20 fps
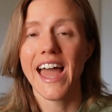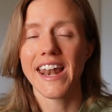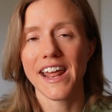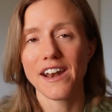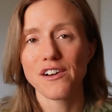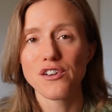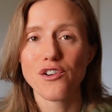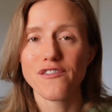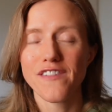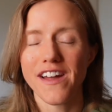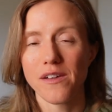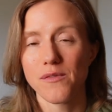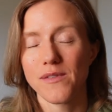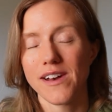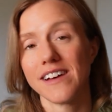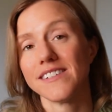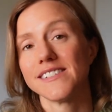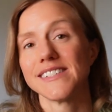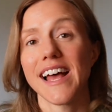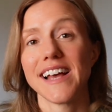And I don't know if
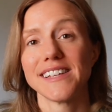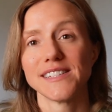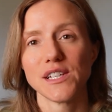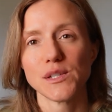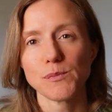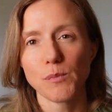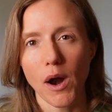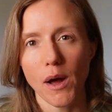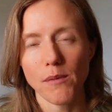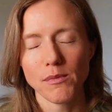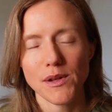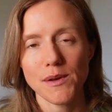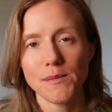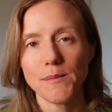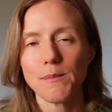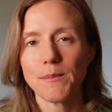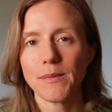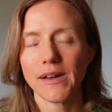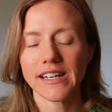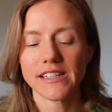anyone else has this
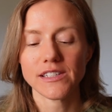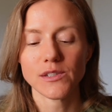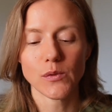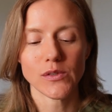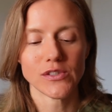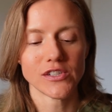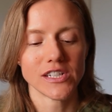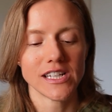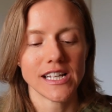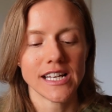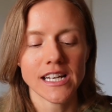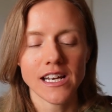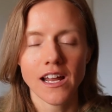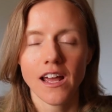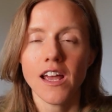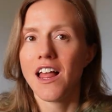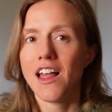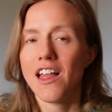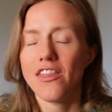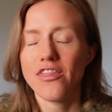problem, but in Switzerland,
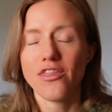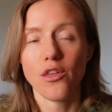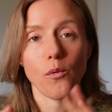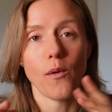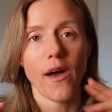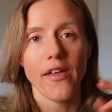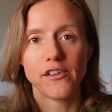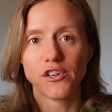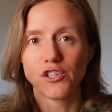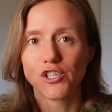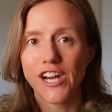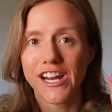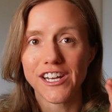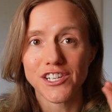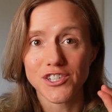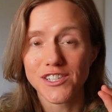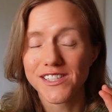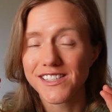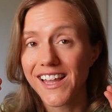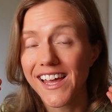the weather
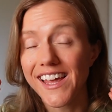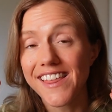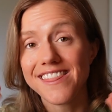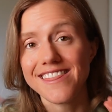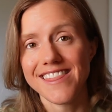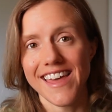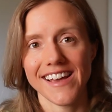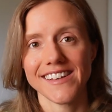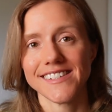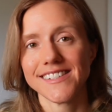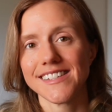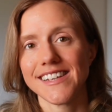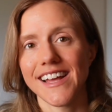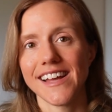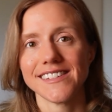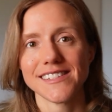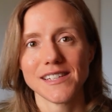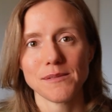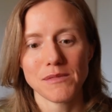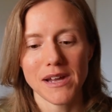changes like this.
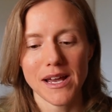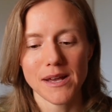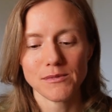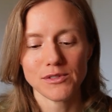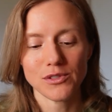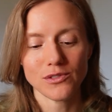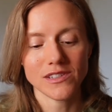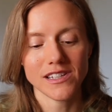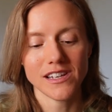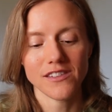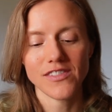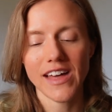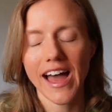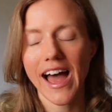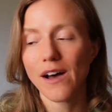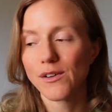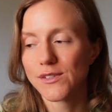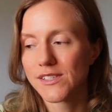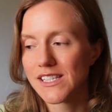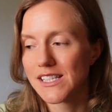And sometimes you leave the
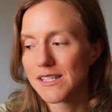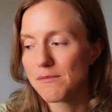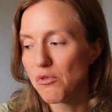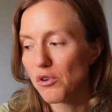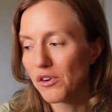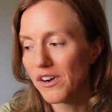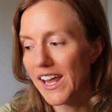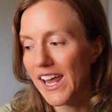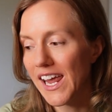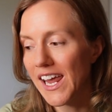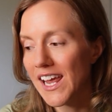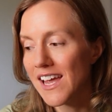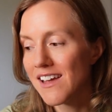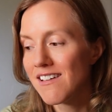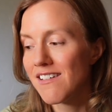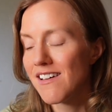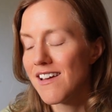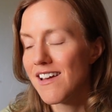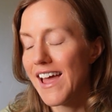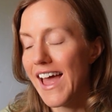house in the morning
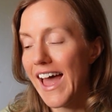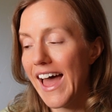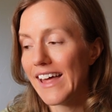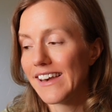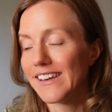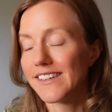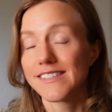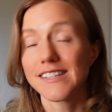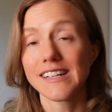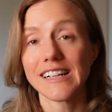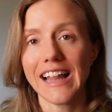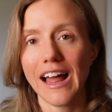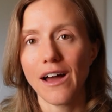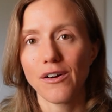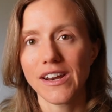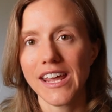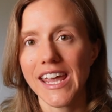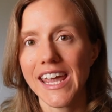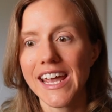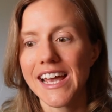and it's
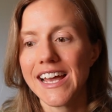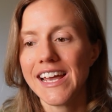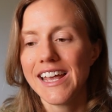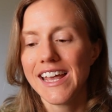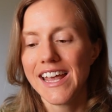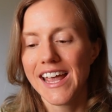cloudy.